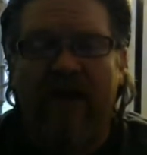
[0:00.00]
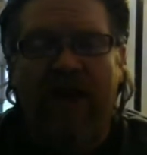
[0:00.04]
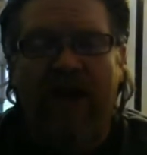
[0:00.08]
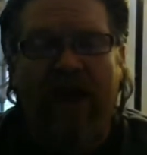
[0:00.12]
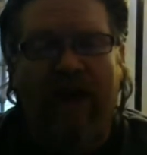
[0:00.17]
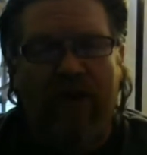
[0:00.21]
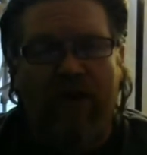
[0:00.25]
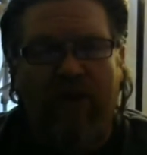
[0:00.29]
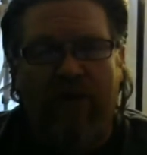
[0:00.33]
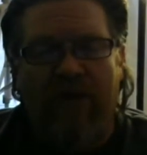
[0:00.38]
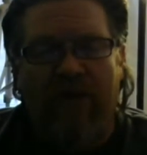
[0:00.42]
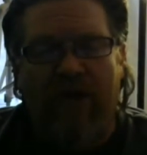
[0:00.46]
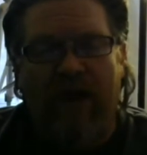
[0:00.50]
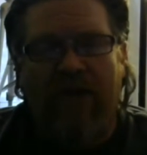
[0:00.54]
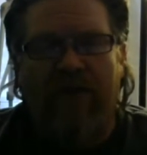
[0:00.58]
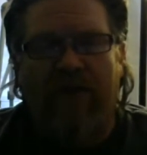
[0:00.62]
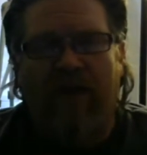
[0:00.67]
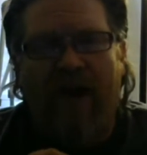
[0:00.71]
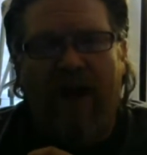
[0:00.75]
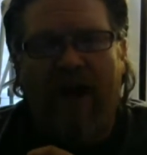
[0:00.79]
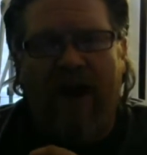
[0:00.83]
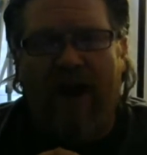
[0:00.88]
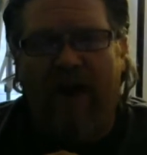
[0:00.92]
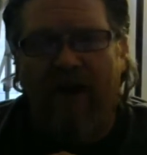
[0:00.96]
And you think
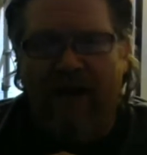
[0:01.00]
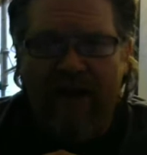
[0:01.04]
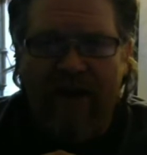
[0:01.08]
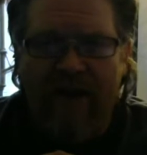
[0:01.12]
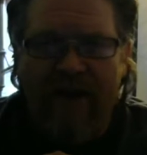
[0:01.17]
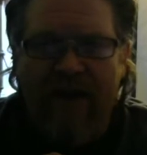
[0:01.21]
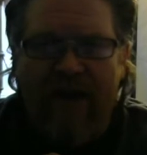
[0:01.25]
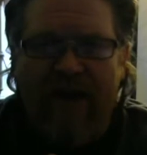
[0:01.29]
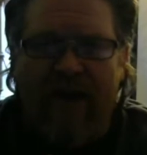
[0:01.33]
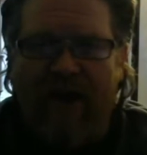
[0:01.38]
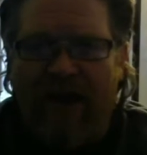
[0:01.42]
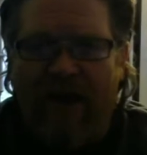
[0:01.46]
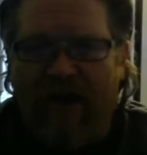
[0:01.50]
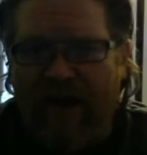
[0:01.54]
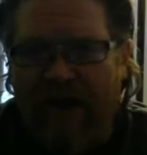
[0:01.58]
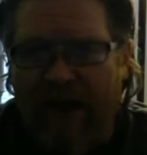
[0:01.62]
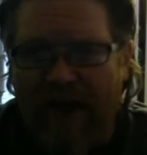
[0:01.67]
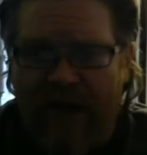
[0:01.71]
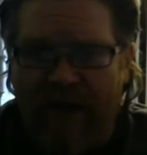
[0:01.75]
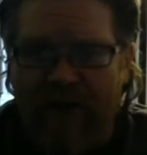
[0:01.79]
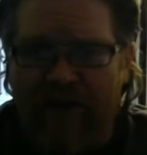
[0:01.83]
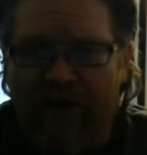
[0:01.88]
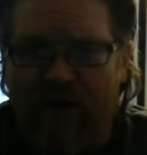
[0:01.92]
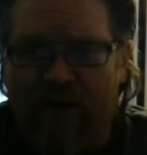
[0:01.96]
that I
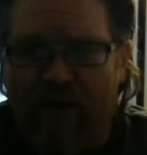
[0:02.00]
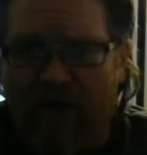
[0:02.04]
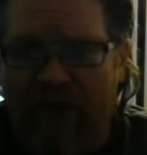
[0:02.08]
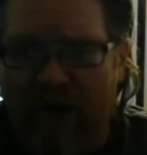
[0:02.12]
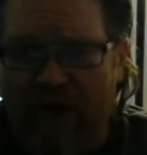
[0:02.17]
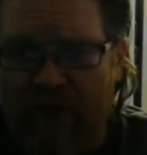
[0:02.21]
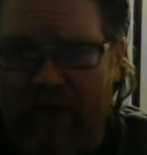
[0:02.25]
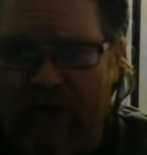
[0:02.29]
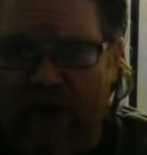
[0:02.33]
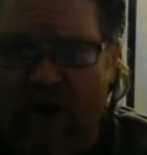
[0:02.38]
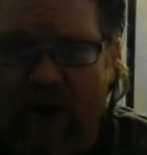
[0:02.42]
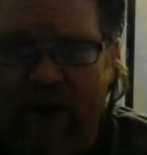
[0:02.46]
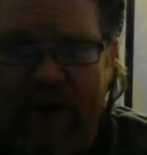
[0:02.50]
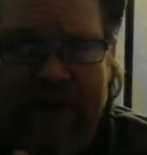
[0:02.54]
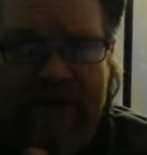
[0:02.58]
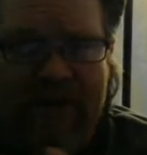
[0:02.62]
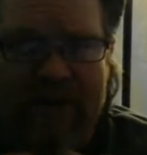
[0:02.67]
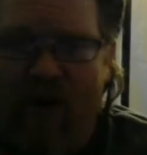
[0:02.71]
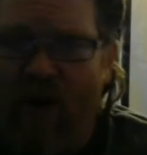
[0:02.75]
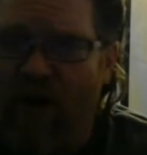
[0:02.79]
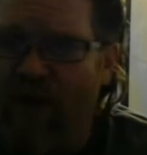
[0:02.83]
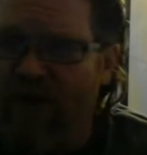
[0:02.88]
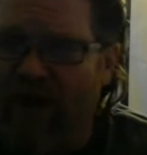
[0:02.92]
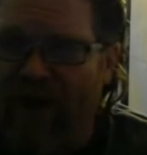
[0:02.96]
can't do any
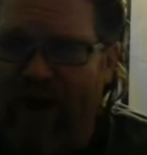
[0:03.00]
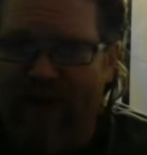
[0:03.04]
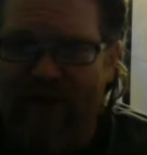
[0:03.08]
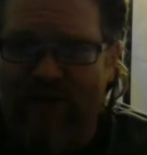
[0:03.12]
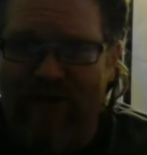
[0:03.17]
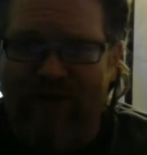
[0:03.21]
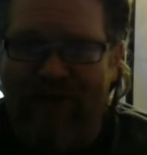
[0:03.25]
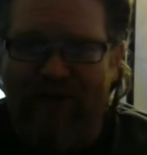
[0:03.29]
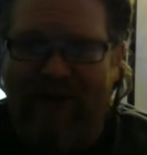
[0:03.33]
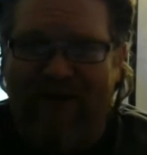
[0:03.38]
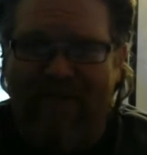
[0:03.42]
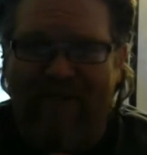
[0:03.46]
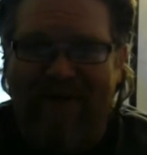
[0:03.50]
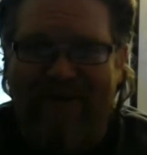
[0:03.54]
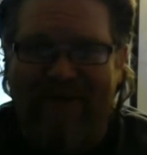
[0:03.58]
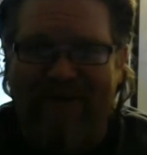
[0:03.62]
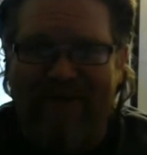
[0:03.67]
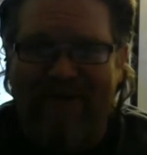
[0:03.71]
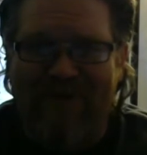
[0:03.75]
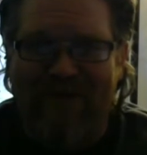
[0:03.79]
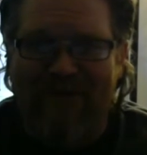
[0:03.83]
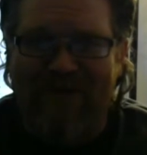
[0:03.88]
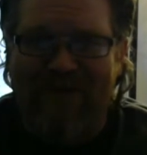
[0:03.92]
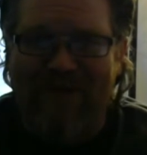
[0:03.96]
drawings? All you got to do is look at my
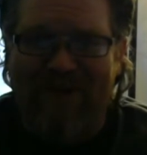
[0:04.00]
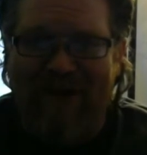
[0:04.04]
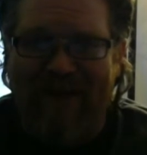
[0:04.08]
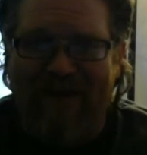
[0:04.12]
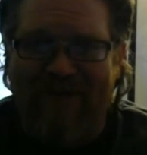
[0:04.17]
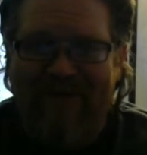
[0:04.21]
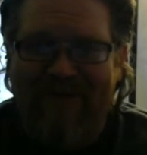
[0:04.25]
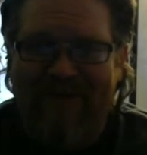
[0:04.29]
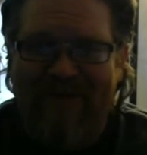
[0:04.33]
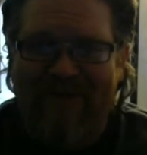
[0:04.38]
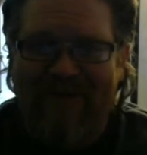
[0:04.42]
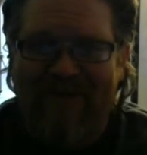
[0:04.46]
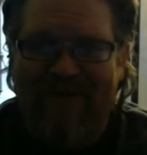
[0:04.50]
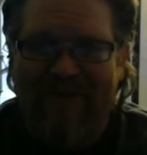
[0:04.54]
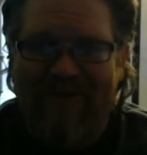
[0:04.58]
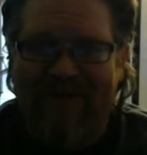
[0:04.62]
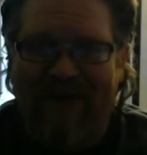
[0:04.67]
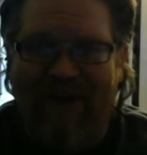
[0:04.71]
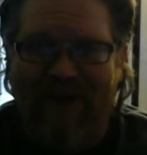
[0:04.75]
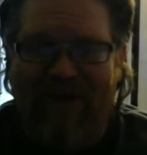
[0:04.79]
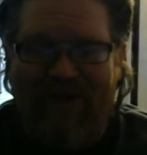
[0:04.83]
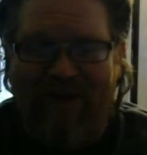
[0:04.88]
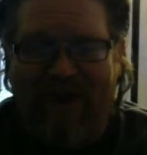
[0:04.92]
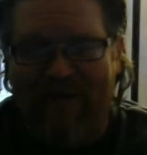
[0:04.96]
YouTube channel
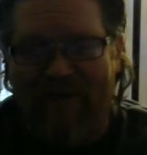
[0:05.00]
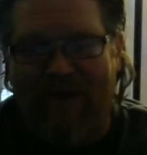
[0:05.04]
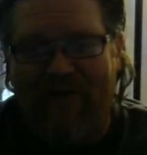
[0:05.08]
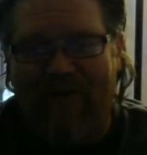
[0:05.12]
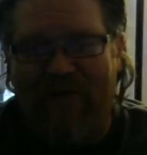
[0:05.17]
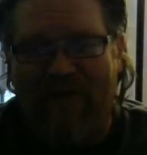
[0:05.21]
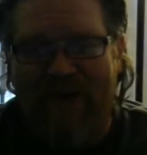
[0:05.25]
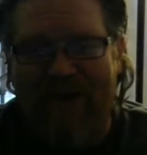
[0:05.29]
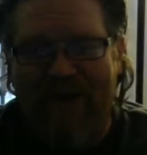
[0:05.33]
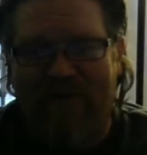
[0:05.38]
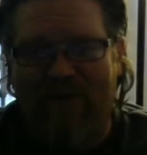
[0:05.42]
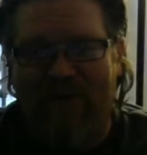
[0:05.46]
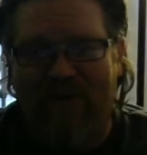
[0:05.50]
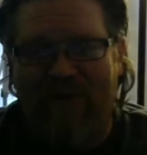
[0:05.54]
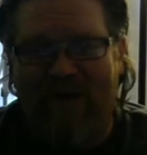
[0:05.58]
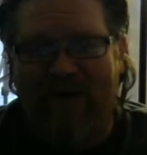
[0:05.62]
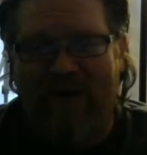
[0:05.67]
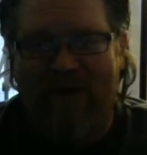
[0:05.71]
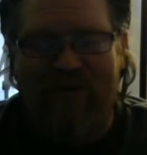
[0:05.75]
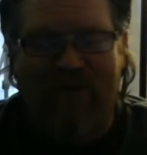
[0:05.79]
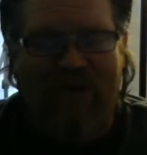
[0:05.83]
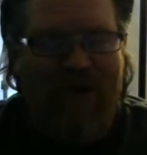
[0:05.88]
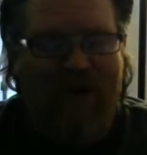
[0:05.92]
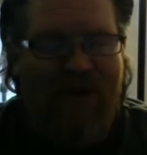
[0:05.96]
and look at my Facebook.
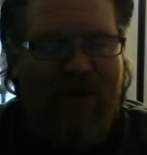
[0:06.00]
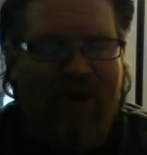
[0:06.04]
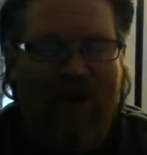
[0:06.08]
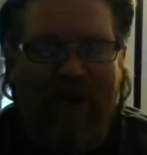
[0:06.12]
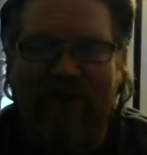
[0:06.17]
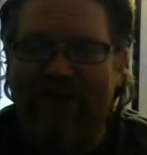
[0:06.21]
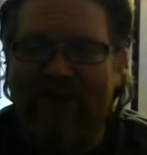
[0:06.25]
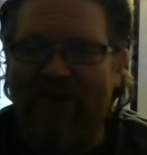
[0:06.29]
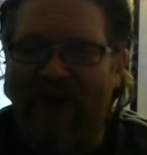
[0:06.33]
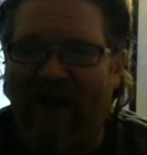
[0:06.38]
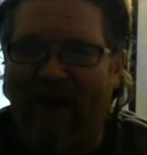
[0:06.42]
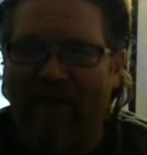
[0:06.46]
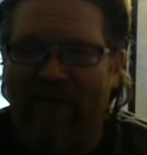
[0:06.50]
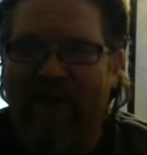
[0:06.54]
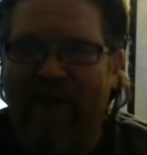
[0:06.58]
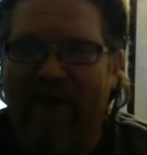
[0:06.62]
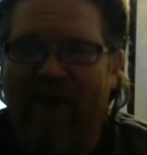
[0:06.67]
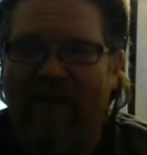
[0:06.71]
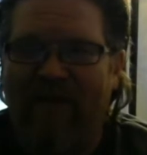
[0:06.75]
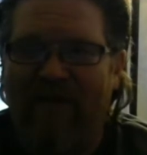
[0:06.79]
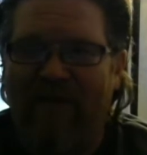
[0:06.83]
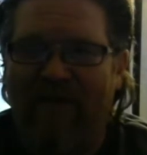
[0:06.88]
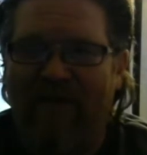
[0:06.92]
I draw all the time now.